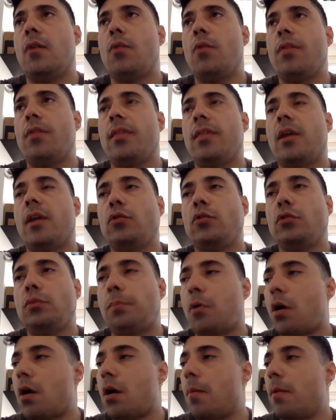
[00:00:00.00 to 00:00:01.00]
without
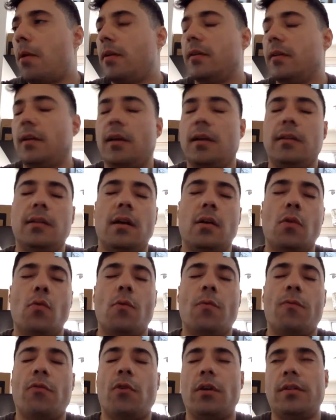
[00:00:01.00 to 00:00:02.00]
problem.
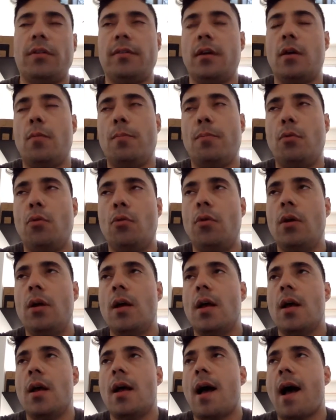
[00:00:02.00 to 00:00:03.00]
And for example,
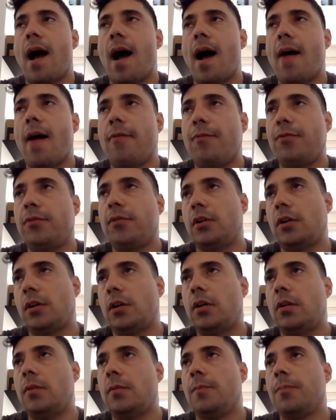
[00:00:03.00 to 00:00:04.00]

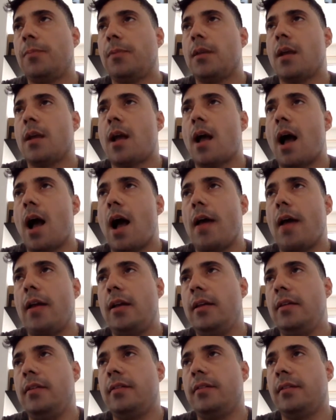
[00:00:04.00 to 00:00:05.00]
after I
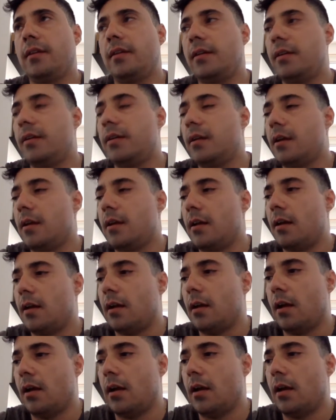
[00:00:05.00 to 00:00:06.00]
listen,
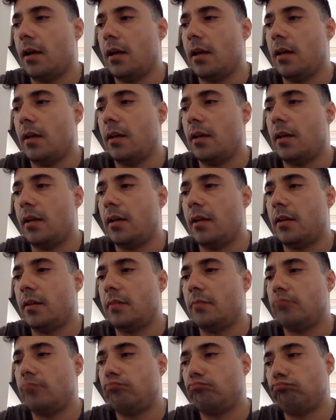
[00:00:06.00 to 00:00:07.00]

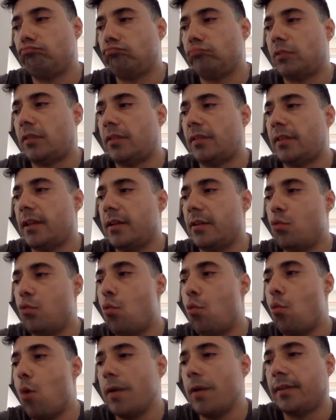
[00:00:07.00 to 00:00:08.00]
uh,
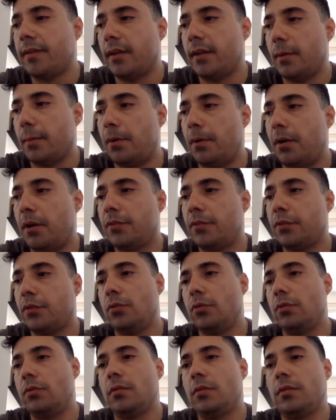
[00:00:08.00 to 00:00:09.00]
some
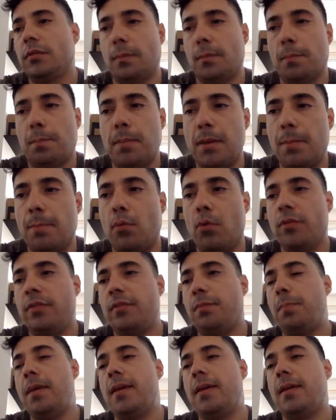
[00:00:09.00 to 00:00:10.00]
person, some people
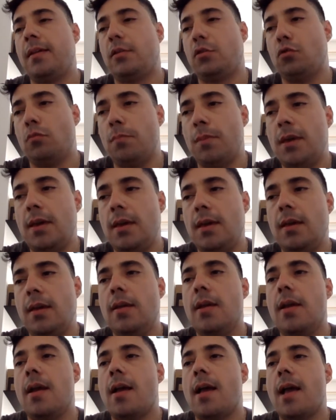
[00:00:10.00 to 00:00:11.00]
speak to
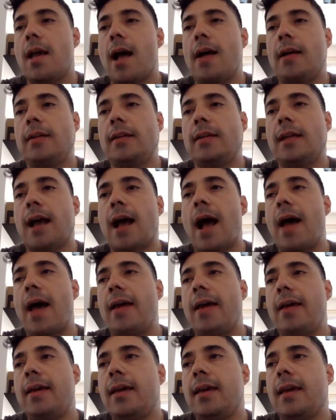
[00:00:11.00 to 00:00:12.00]
me, and
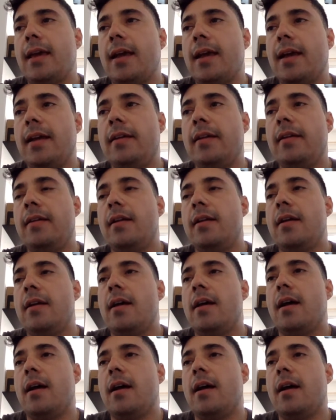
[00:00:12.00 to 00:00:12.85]
I can